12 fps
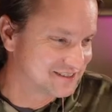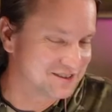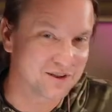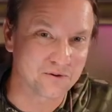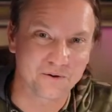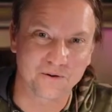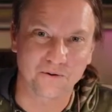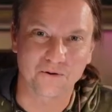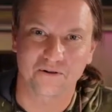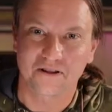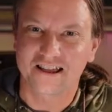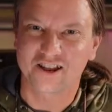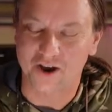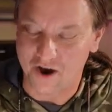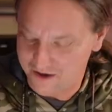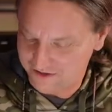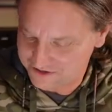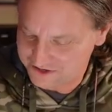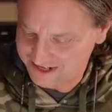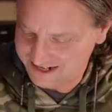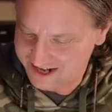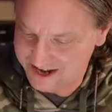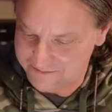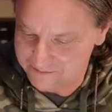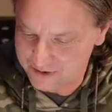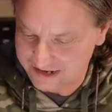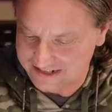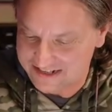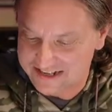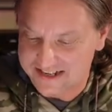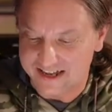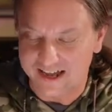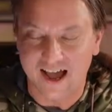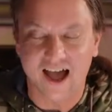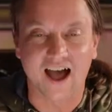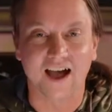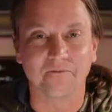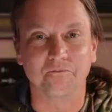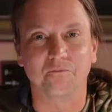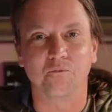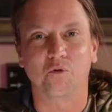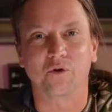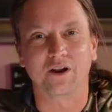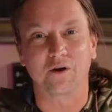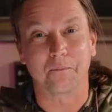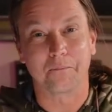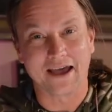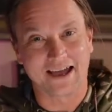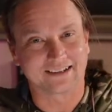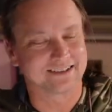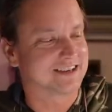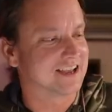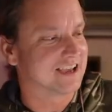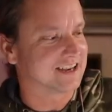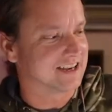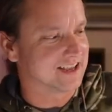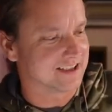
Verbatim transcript: So we were colleging it up, but um, we're back tonight